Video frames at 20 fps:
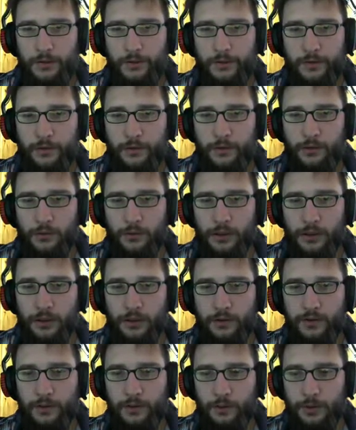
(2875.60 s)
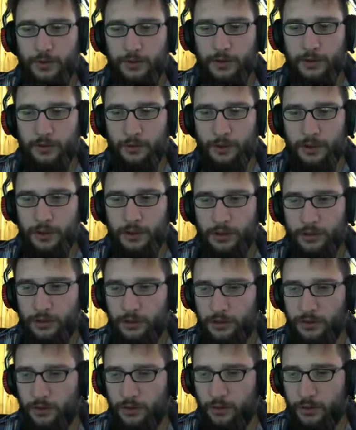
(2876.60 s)
So here's the river. We are
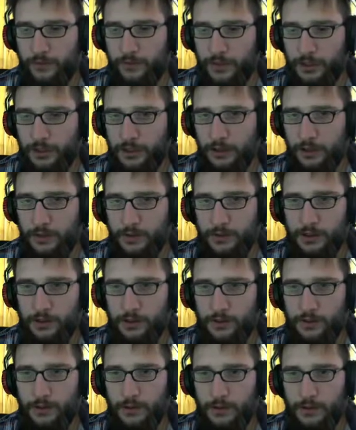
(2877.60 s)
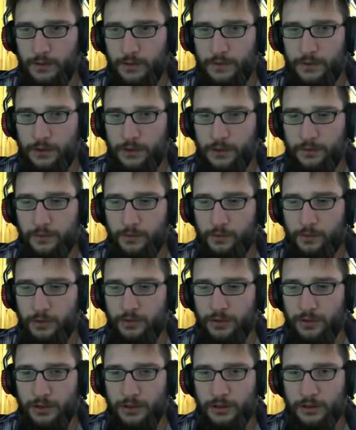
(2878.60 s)
traveling east. Yes, east side of the
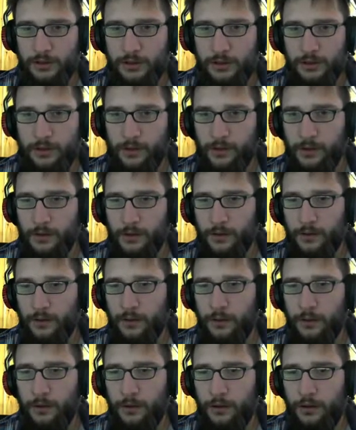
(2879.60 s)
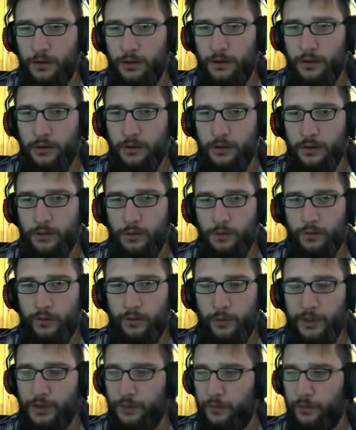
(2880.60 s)
river. And then all the
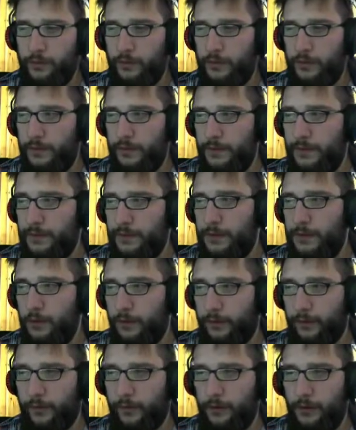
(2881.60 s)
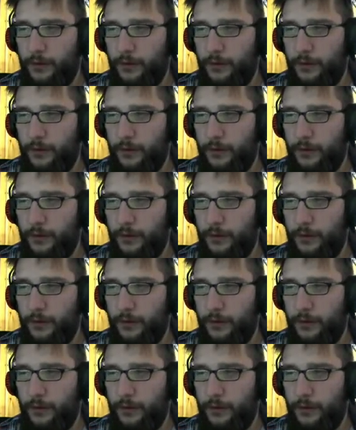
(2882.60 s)
way to the south.